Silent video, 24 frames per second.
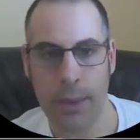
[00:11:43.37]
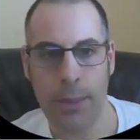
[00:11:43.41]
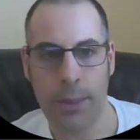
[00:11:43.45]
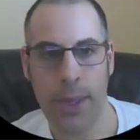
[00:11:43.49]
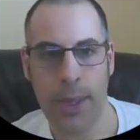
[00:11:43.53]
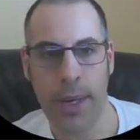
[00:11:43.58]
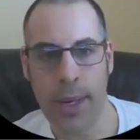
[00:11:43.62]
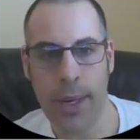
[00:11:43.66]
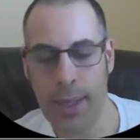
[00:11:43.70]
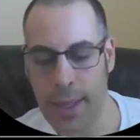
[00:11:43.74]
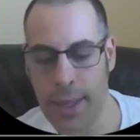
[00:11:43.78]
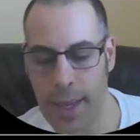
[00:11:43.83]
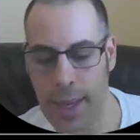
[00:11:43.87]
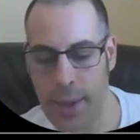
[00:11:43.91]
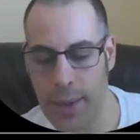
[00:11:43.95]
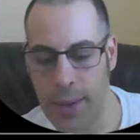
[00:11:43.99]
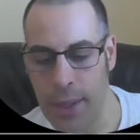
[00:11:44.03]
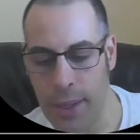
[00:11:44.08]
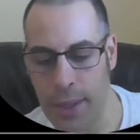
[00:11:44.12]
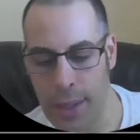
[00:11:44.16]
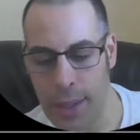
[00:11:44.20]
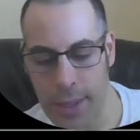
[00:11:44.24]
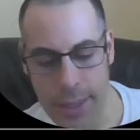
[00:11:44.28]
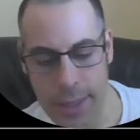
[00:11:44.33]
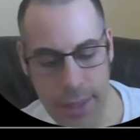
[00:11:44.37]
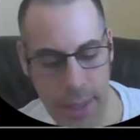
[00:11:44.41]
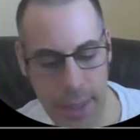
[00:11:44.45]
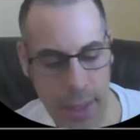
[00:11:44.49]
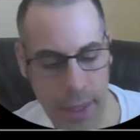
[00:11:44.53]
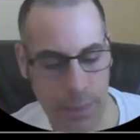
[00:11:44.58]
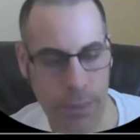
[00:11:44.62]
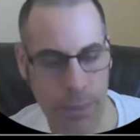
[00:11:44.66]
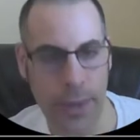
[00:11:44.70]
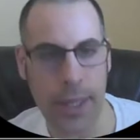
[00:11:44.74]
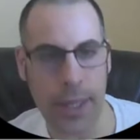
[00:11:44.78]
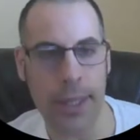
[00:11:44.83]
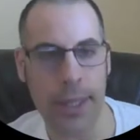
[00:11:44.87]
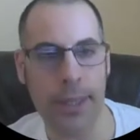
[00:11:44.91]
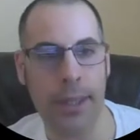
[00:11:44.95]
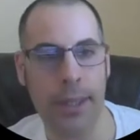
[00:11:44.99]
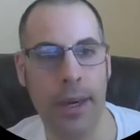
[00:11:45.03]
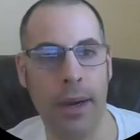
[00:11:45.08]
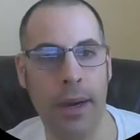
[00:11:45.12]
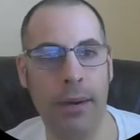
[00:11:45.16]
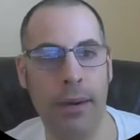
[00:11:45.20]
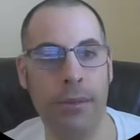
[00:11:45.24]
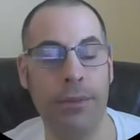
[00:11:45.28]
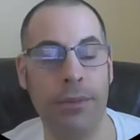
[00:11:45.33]
and we get a calculated stock price
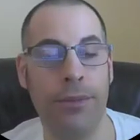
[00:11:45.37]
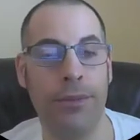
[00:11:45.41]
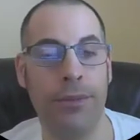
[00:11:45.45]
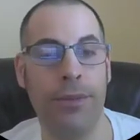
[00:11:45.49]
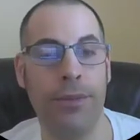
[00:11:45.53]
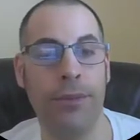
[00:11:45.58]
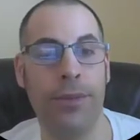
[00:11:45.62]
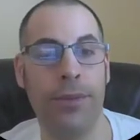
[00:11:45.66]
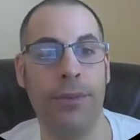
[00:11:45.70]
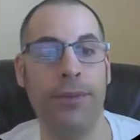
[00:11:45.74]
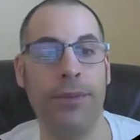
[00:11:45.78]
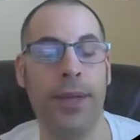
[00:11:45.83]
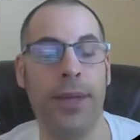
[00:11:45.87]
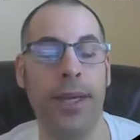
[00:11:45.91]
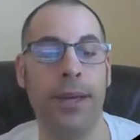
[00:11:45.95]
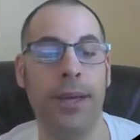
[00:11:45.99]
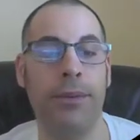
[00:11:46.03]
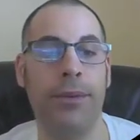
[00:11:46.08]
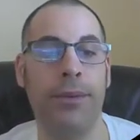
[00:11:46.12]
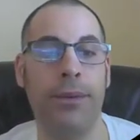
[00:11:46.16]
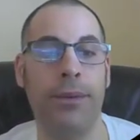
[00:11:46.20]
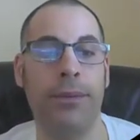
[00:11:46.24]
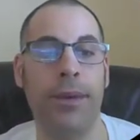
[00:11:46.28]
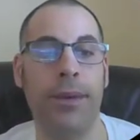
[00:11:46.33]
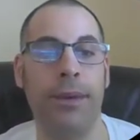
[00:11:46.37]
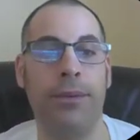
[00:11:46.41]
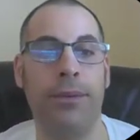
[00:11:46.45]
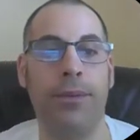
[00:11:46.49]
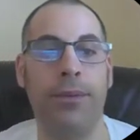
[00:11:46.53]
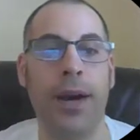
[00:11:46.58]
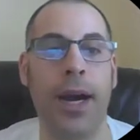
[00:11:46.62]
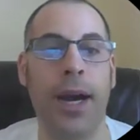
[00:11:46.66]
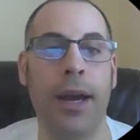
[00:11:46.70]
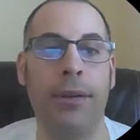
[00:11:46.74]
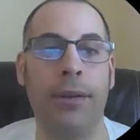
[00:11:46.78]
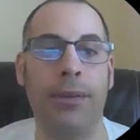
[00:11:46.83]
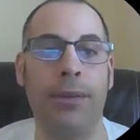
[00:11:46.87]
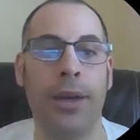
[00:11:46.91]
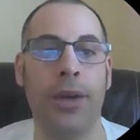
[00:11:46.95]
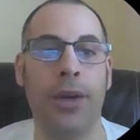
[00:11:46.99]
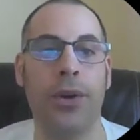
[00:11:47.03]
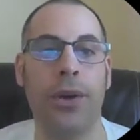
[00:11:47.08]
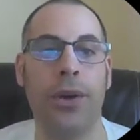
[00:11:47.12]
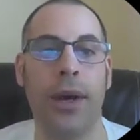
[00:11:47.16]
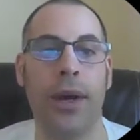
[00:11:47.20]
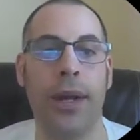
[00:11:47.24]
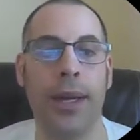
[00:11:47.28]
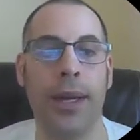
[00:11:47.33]
of fifteen fifty-five. They're
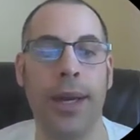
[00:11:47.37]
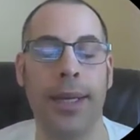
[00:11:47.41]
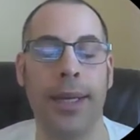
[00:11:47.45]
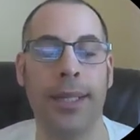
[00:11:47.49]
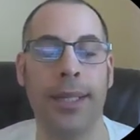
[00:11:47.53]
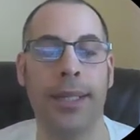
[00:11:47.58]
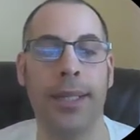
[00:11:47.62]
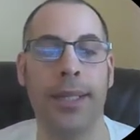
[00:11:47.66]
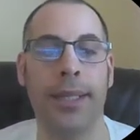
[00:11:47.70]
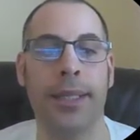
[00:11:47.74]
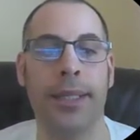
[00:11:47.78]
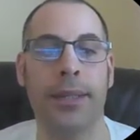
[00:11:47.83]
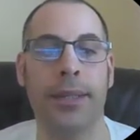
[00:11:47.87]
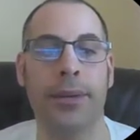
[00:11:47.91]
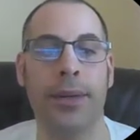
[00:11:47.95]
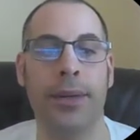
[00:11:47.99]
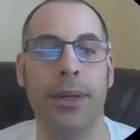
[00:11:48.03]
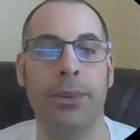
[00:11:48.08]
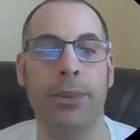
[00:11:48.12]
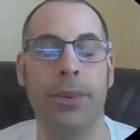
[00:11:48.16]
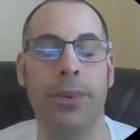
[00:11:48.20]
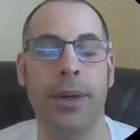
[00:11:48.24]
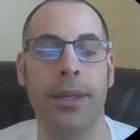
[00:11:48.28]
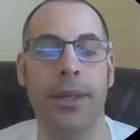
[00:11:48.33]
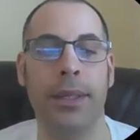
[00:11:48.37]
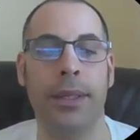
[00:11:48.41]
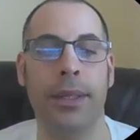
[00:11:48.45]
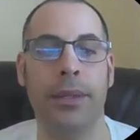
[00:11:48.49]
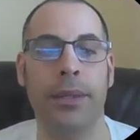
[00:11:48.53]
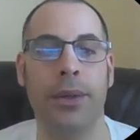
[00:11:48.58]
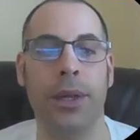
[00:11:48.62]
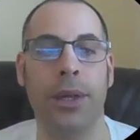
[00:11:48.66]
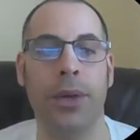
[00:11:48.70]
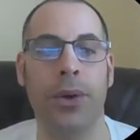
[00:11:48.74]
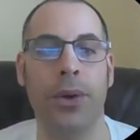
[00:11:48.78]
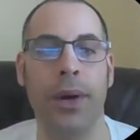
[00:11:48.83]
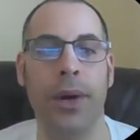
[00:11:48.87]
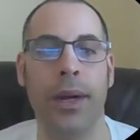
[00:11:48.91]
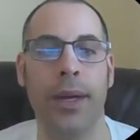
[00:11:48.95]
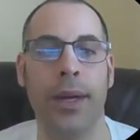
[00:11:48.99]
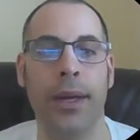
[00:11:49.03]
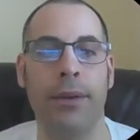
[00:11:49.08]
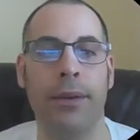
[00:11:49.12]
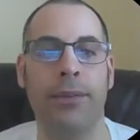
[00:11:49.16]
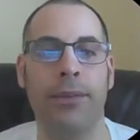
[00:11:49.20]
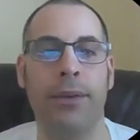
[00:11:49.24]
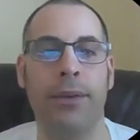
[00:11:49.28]
trading at six thirty-one, so they're trading